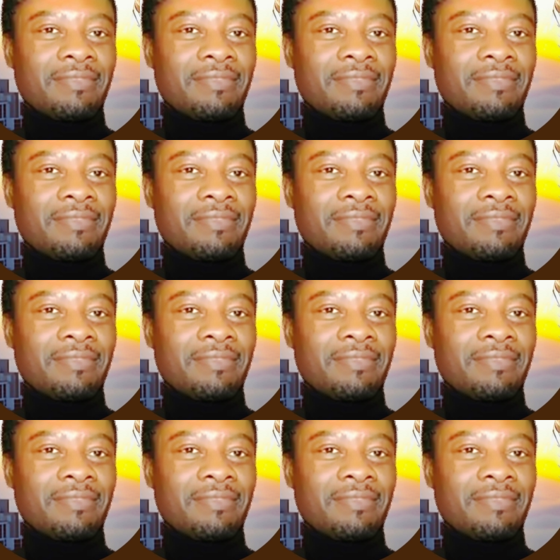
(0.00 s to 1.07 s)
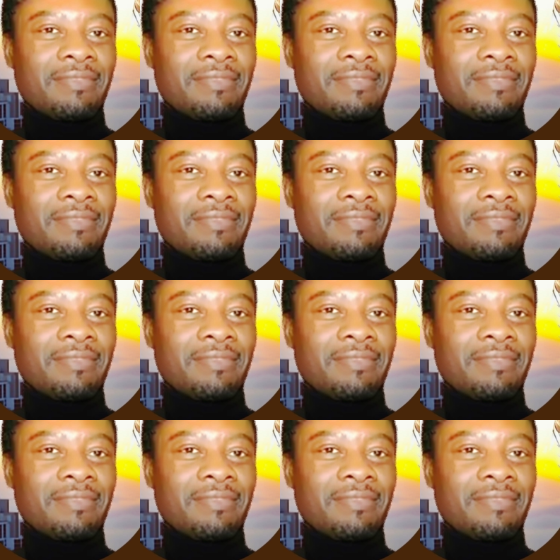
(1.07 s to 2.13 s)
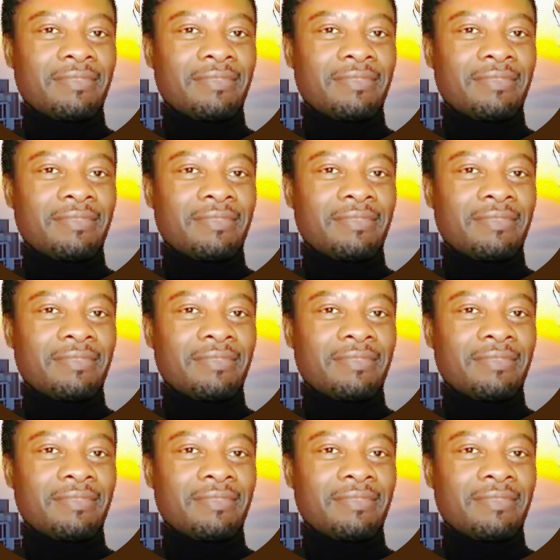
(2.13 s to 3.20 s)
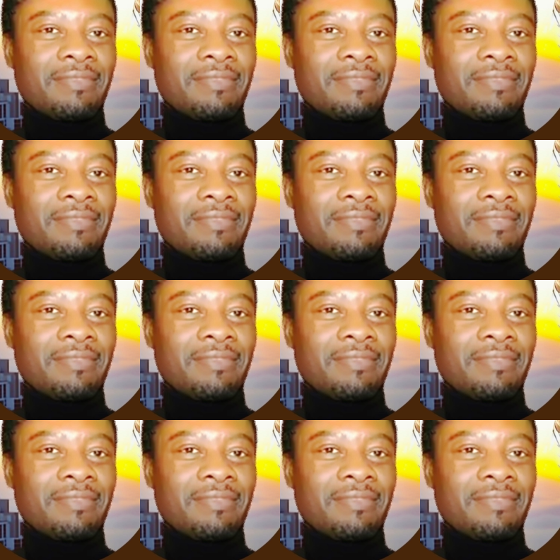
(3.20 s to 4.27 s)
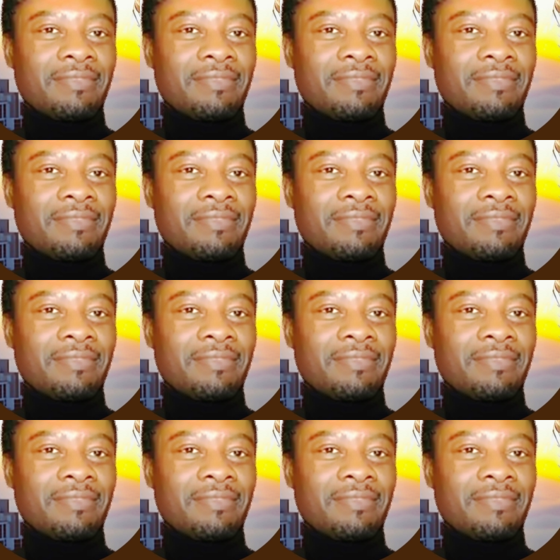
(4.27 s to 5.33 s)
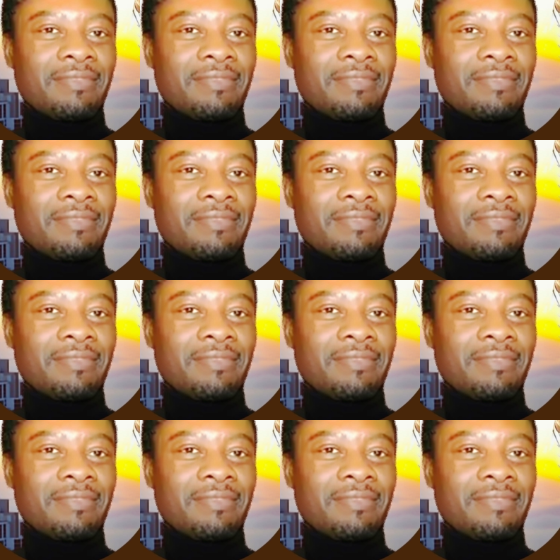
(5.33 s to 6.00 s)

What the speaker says: [no speech]